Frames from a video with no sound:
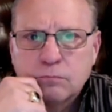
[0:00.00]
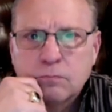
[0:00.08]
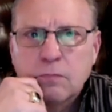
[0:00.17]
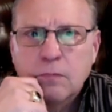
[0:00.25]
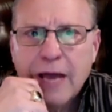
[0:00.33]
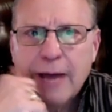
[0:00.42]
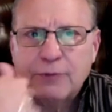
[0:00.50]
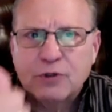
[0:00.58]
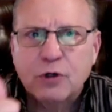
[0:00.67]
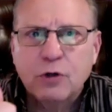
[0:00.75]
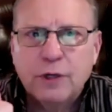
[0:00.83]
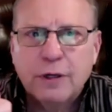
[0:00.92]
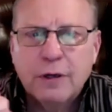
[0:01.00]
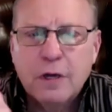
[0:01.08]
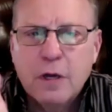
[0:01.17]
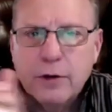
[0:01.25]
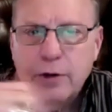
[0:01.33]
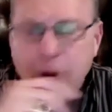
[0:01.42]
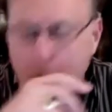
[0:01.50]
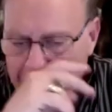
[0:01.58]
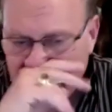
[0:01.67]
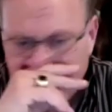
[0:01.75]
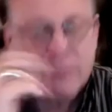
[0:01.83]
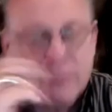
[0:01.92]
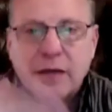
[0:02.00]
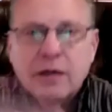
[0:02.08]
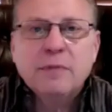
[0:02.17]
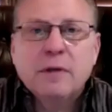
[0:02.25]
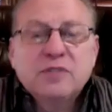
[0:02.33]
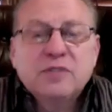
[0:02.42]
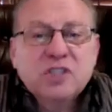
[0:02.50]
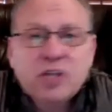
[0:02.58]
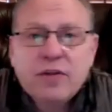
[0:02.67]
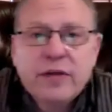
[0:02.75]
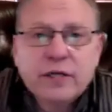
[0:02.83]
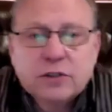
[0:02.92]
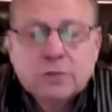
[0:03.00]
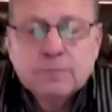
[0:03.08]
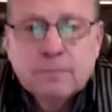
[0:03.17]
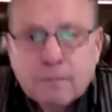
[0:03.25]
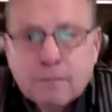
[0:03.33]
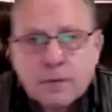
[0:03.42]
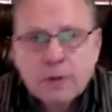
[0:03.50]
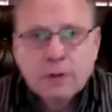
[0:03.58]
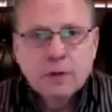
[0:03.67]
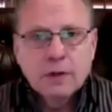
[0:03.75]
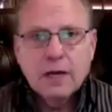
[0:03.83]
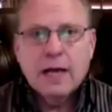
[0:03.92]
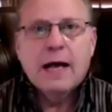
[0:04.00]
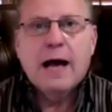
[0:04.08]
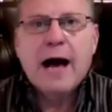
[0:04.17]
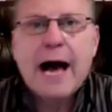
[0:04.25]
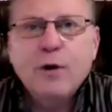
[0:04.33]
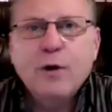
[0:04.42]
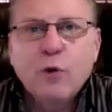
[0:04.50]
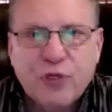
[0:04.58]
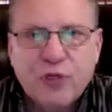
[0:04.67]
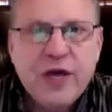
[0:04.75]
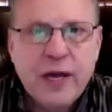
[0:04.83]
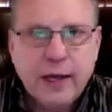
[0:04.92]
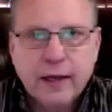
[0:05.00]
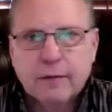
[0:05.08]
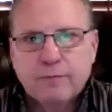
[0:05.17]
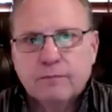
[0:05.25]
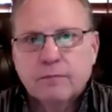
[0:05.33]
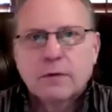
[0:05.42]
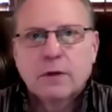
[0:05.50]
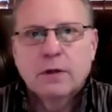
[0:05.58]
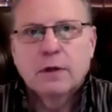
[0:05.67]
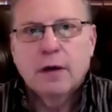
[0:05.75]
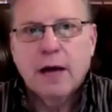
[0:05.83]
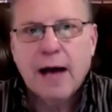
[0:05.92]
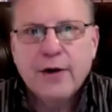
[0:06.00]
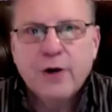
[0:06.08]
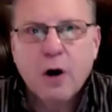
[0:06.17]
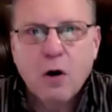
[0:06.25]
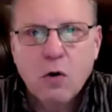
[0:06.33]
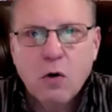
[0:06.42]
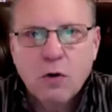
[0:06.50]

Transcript: Absolutely. You know, let me just say this. I don't think, I know